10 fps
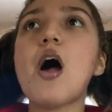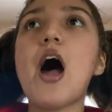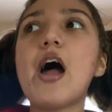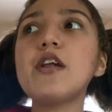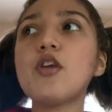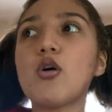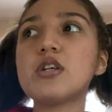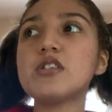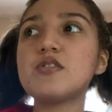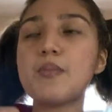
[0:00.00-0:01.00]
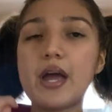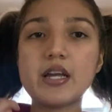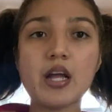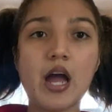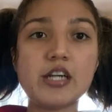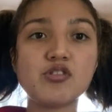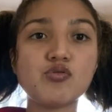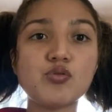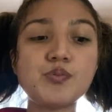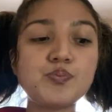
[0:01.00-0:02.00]
I noticed back in high
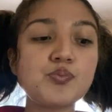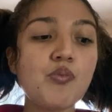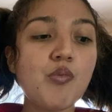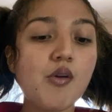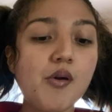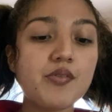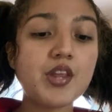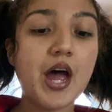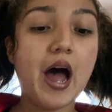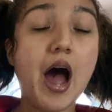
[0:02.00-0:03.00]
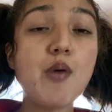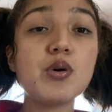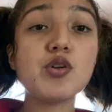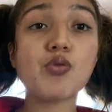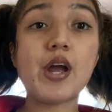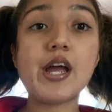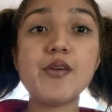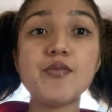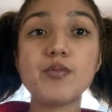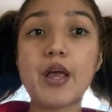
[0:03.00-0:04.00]
school that I would
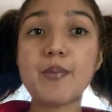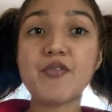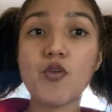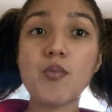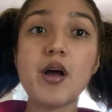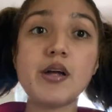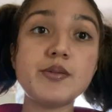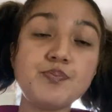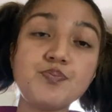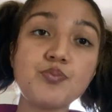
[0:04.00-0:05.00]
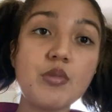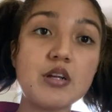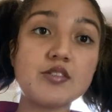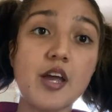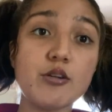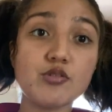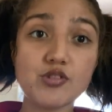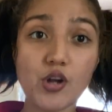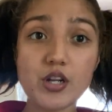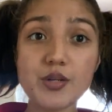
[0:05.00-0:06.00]
crave, like before my cycle
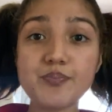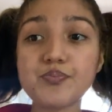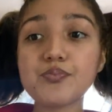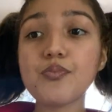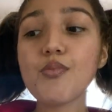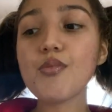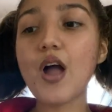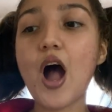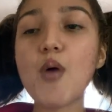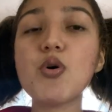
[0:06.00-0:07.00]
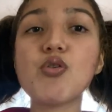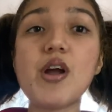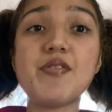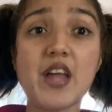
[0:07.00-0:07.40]
started, I would crave